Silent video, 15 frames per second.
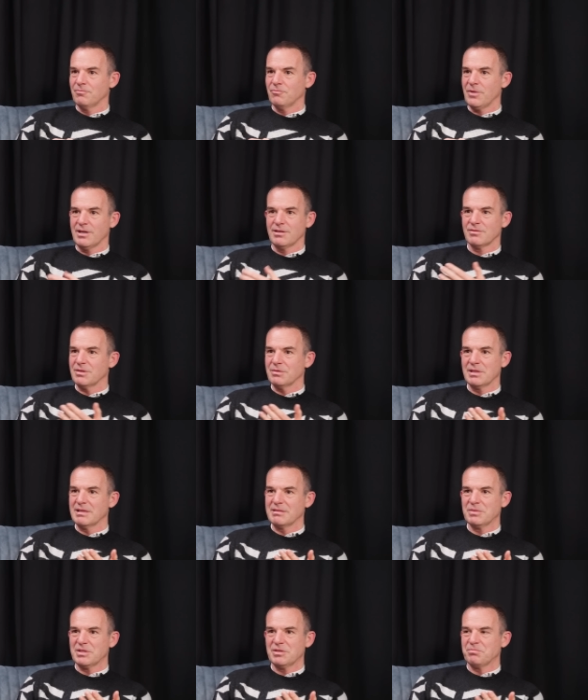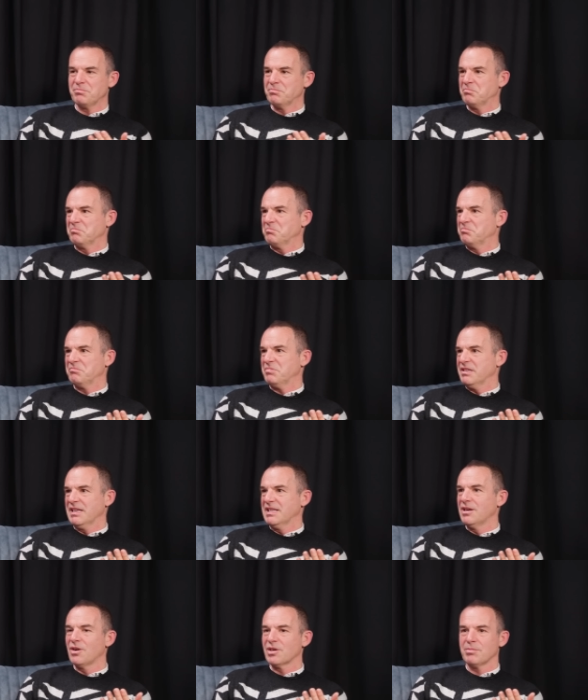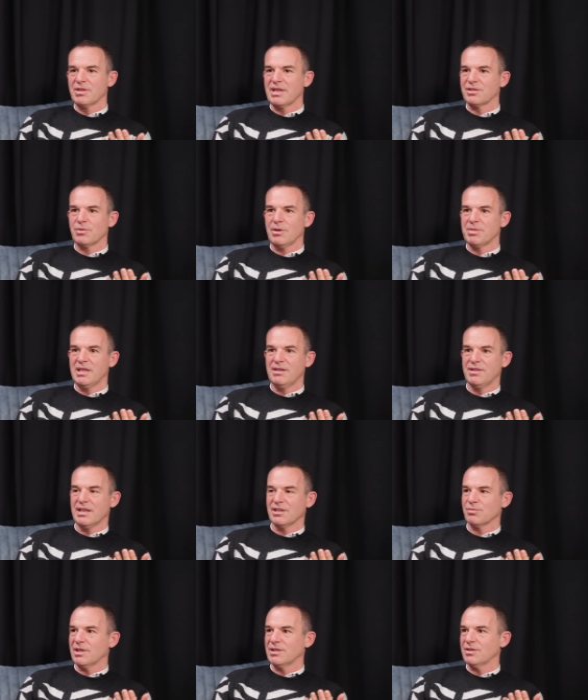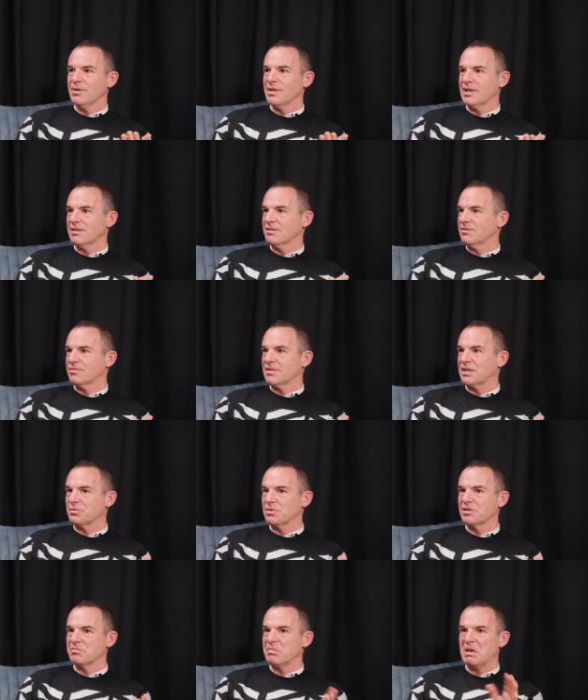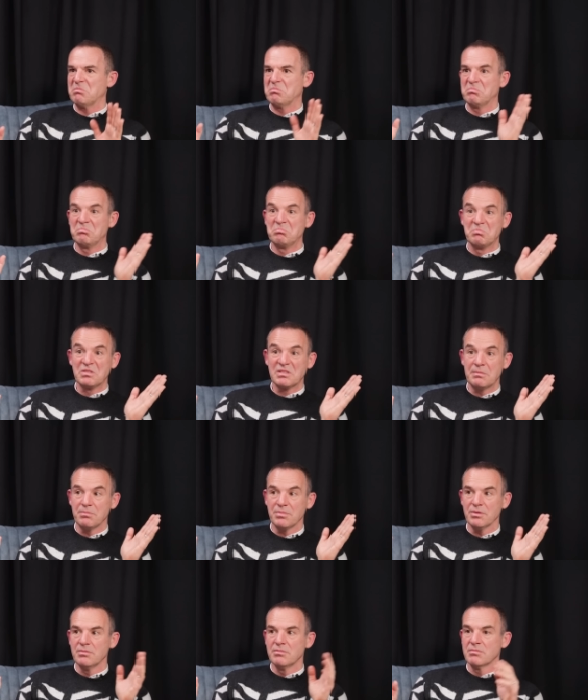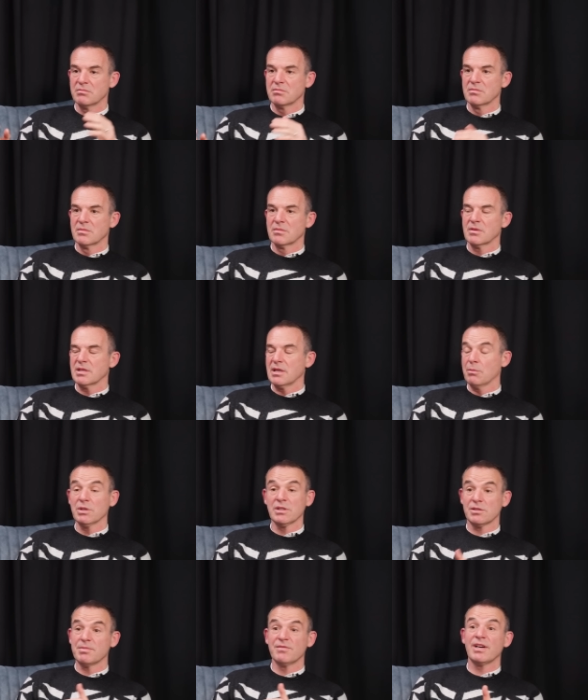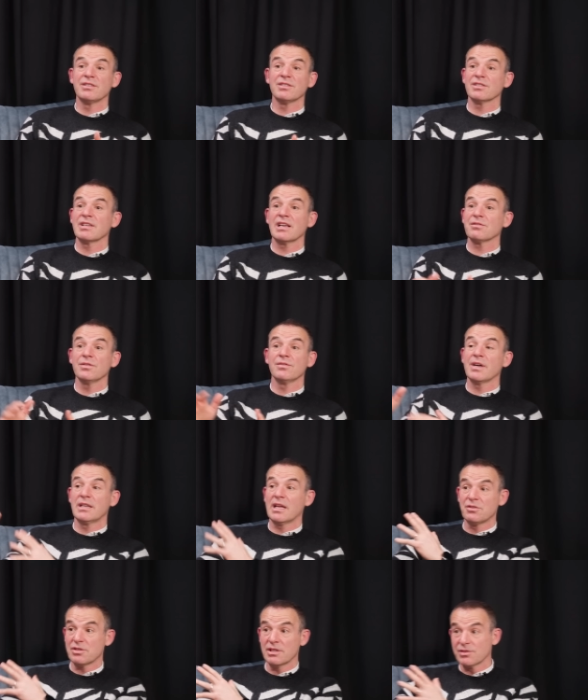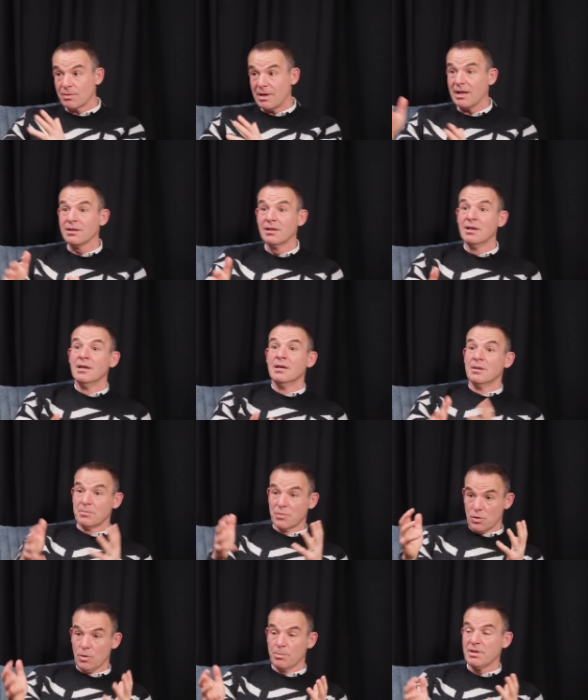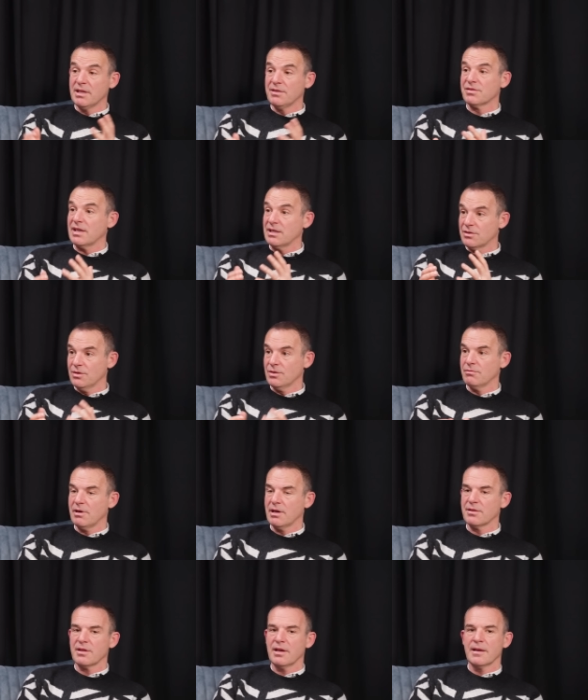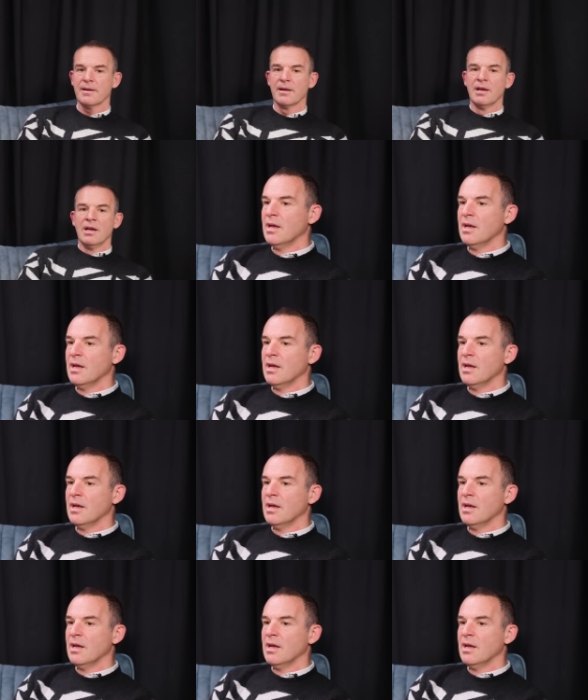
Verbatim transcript: Right, so uh, which is pretty inarguable. That's what I believe in, that's why I do it, that's, that's what it's about. Simple. You know, I wanted to be very successful financially as well. Core belief set, do the right thing.